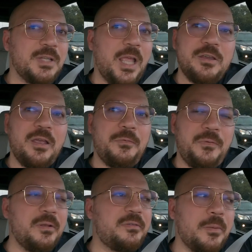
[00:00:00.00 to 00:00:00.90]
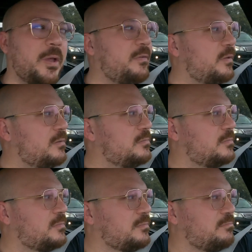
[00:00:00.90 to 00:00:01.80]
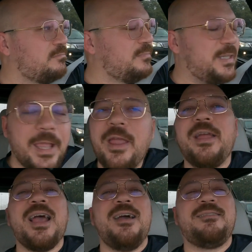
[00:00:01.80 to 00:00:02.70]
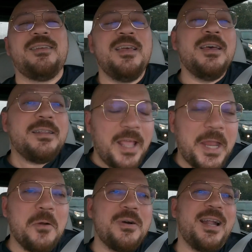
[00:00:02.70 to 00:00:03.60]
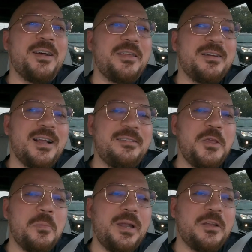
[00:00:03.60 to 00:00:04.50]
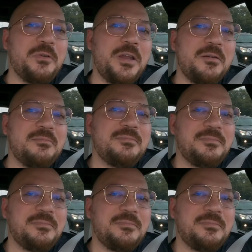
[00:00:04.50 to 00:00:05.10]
it, it feels amazing take care guys take care one another i'll see you in my next video